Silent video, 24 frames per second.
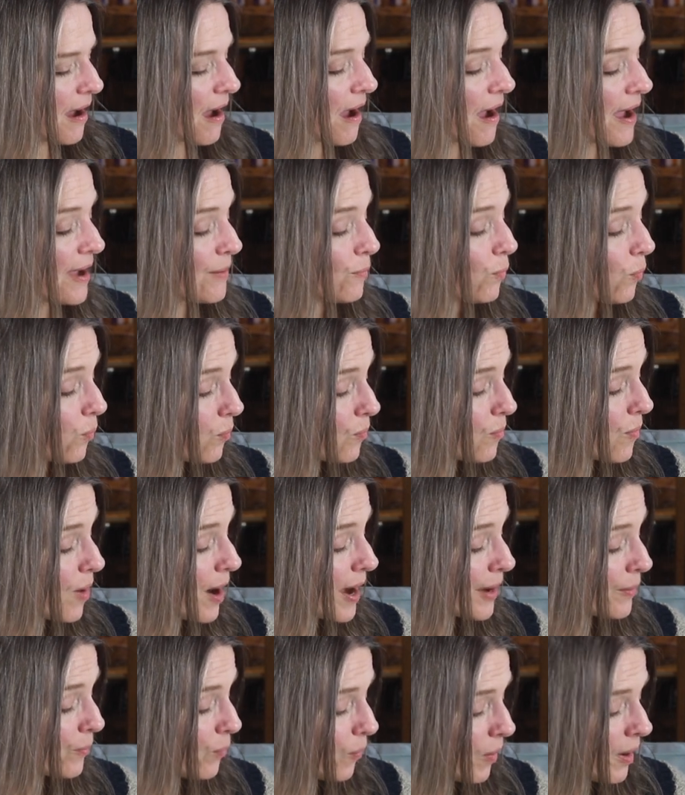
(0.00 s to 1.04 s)
I,
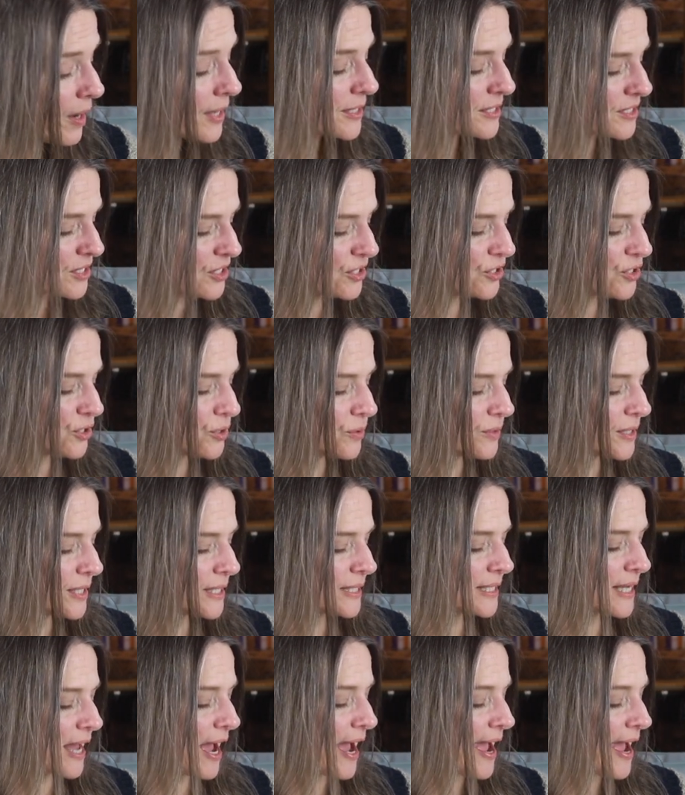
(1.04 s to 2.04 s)
I want to do this.